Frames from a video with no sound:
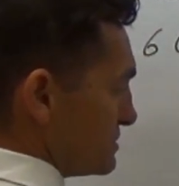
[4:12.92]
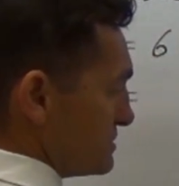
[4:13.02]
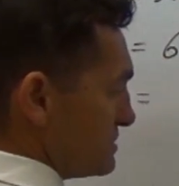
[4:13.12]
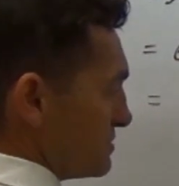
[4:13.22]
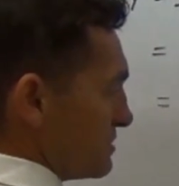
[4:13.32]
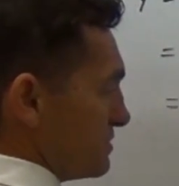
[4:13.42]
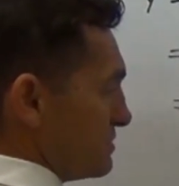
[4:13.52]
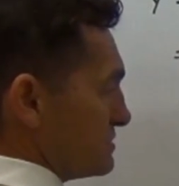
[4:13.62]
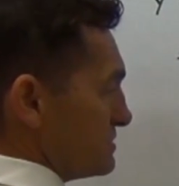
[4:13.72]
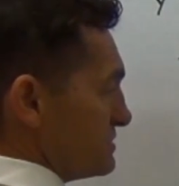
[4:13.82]
at 0.
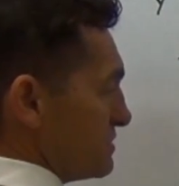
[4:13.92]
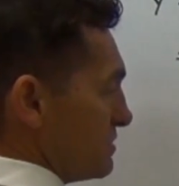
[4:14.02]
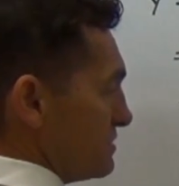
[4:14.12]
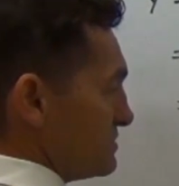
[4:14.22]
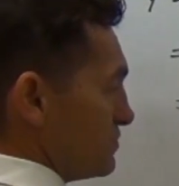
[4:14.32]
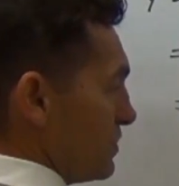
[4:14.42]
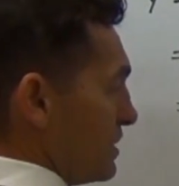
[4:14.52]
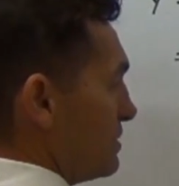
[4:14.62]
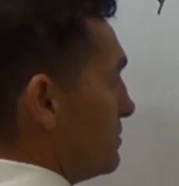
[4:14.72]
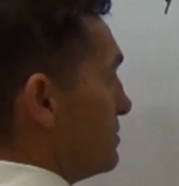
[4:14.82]
Cos at 0 is
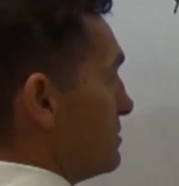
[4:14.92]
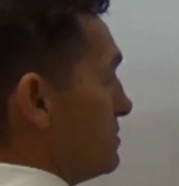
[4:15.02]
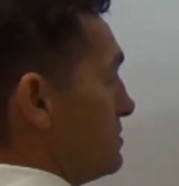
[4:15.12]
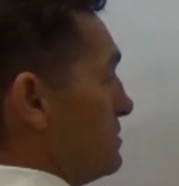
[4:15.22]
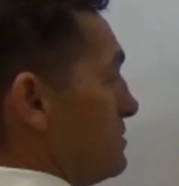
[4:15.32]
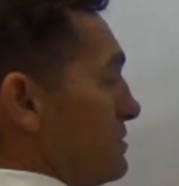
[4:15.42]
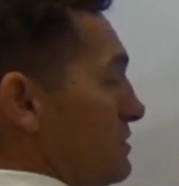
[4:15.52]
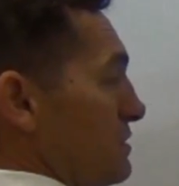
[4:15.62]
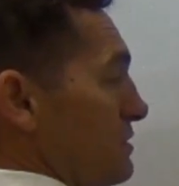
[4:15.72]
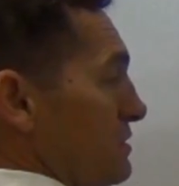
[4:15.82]

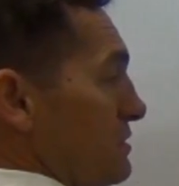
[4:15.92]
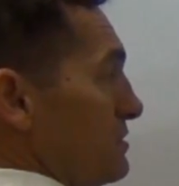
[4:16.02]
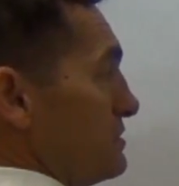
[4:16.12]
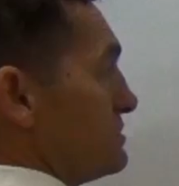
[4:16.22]
1.